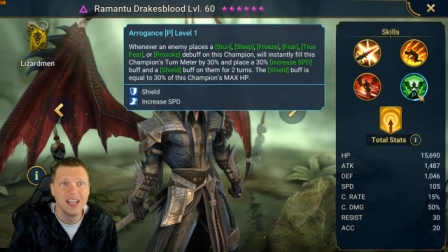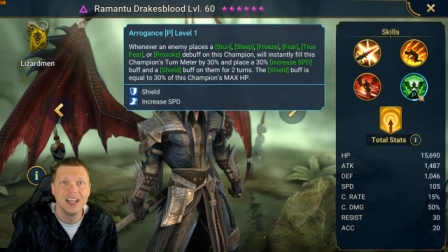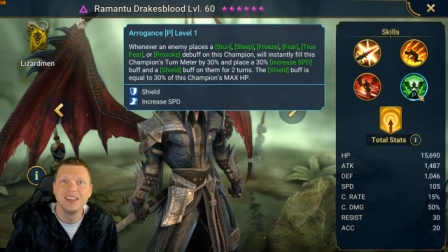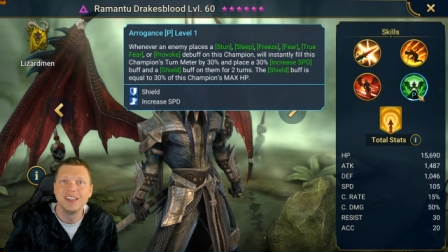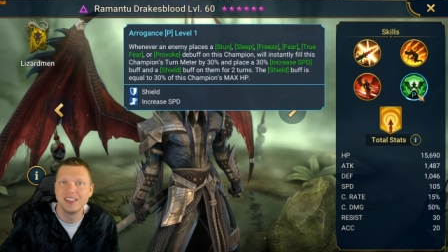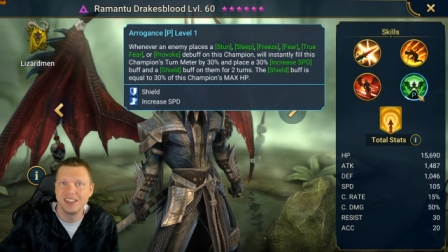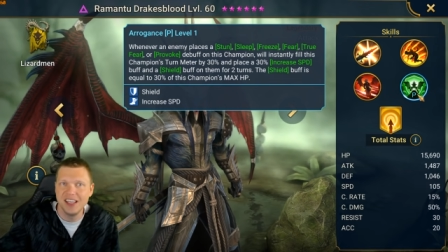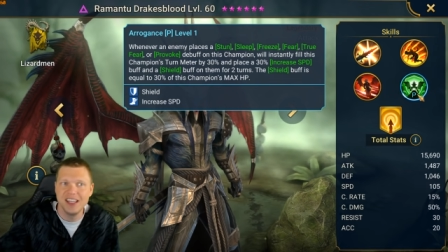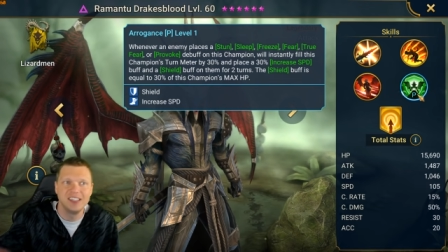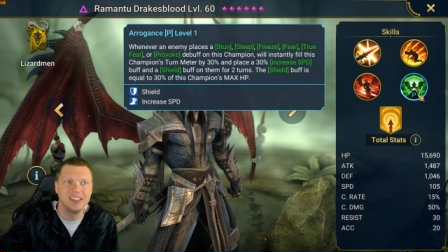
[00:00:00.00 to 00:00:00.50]
the
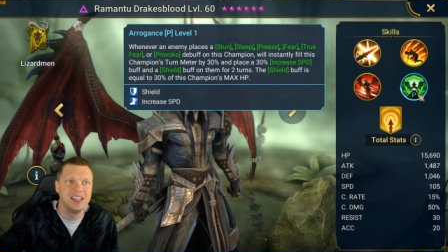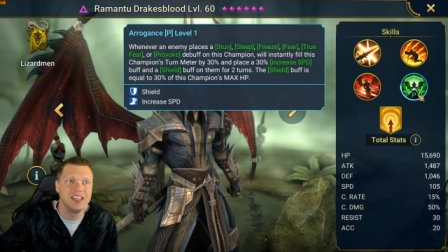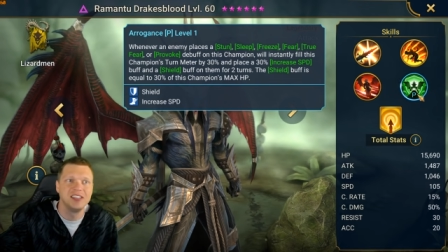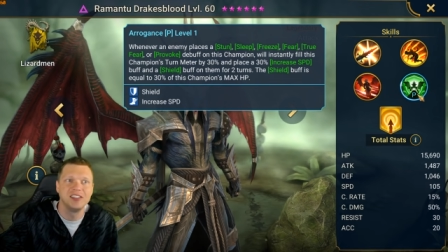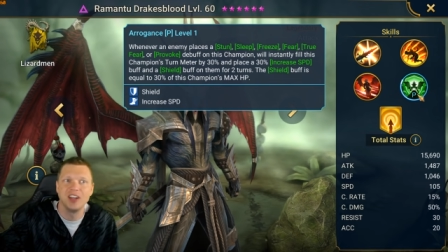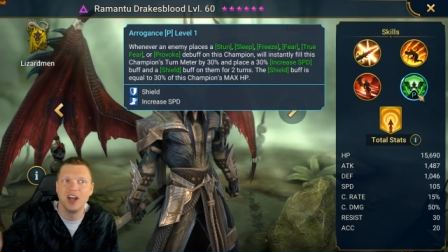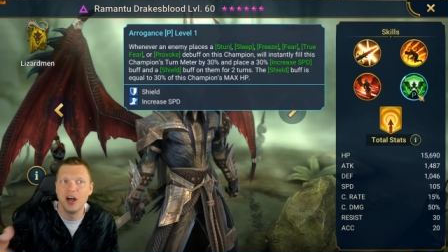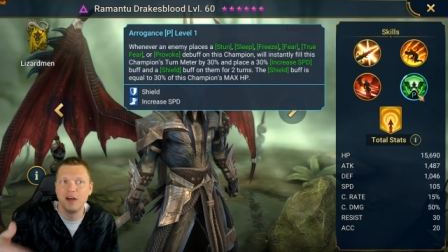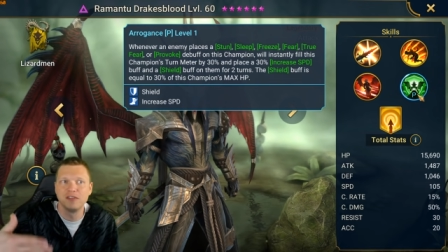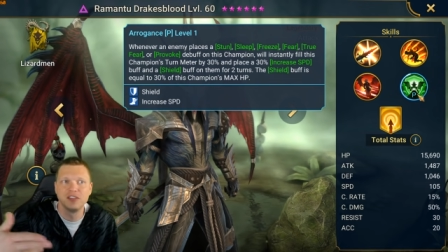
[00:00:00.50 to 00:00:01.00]
CC
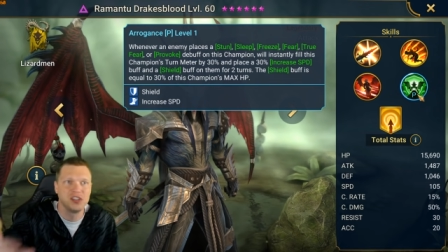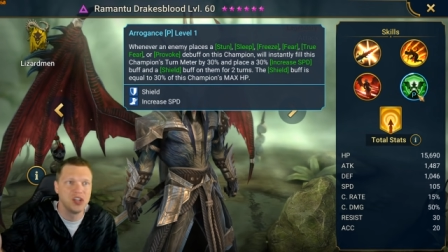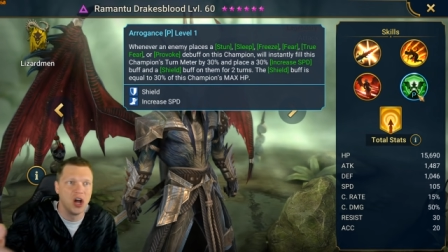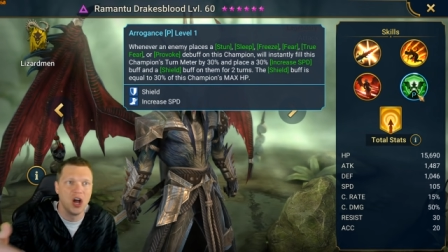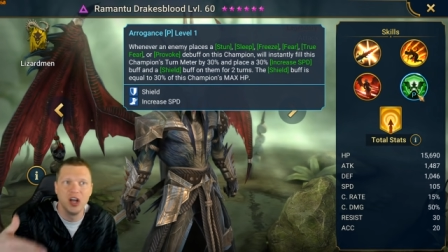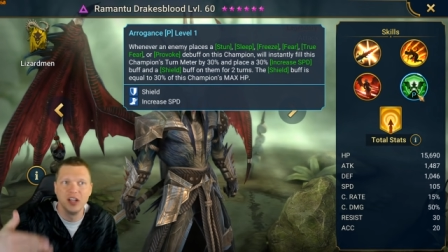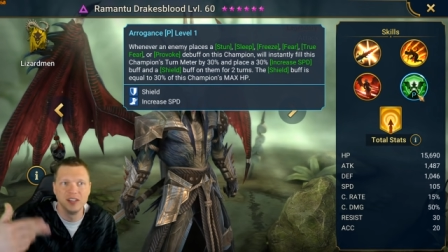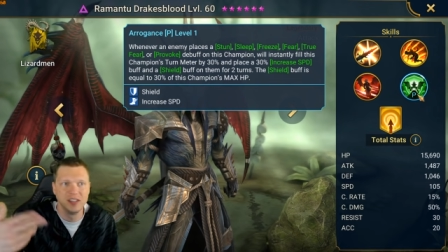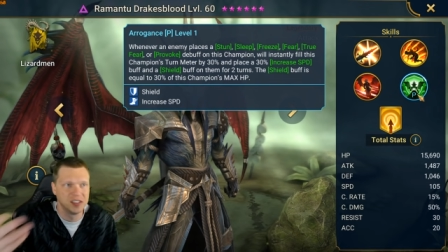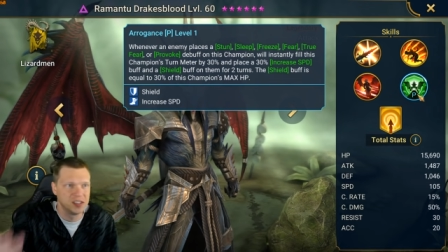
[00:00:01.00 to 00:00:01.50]
stuff,
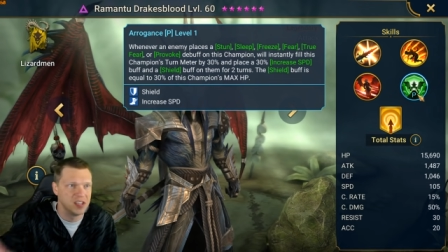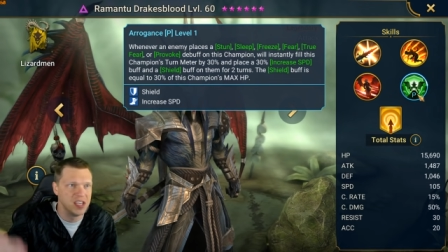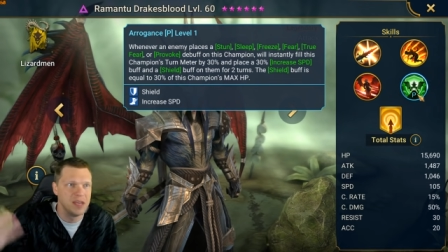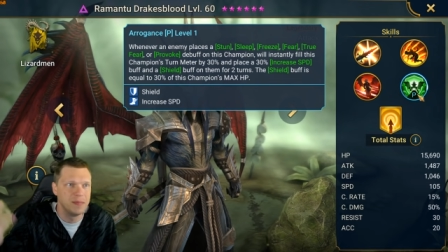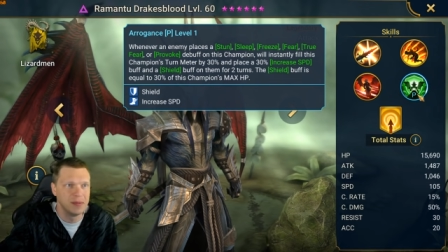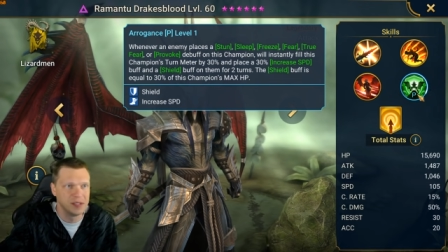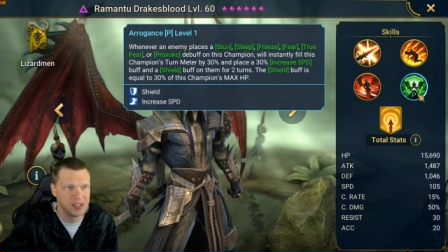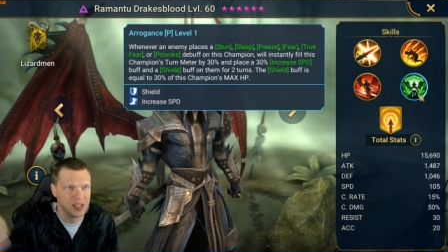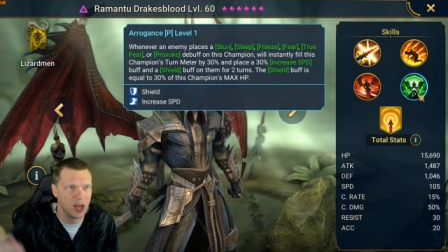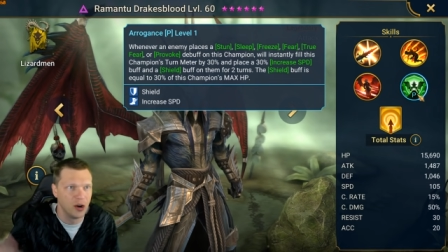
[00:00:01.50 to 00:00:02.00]
stun,
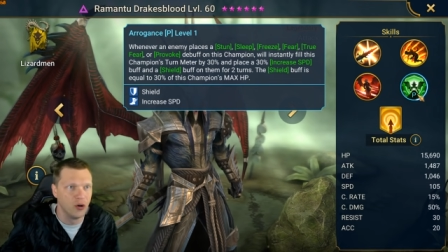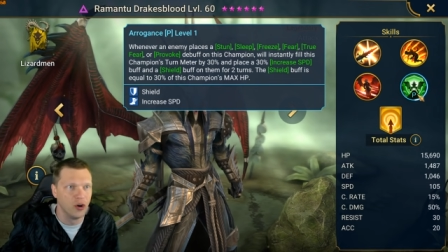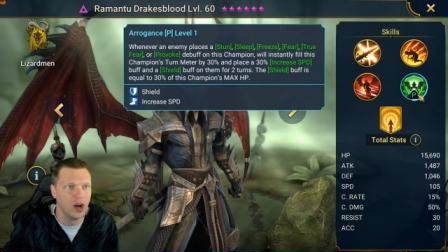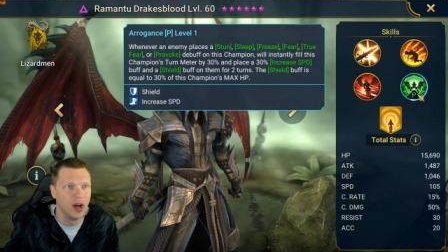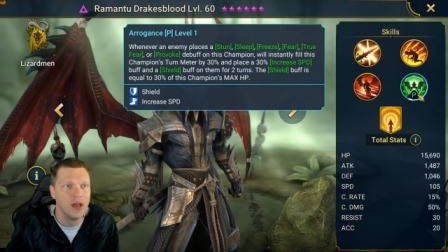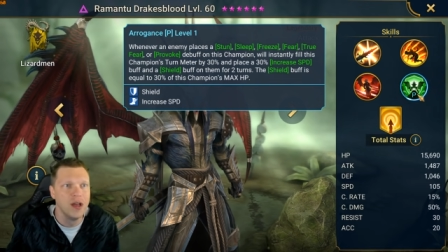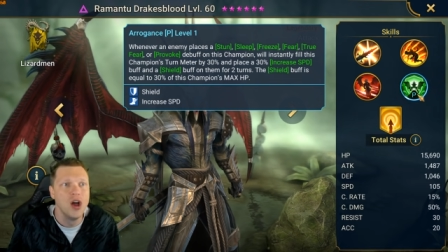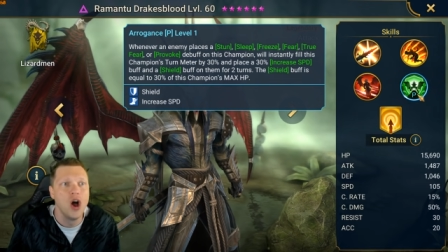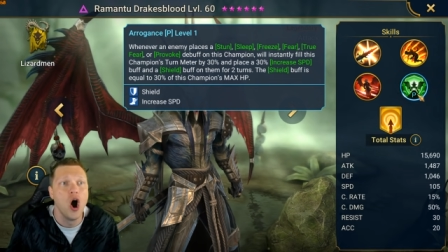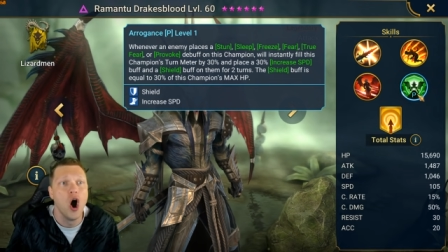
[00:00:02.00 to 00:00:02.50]
sleep, etc.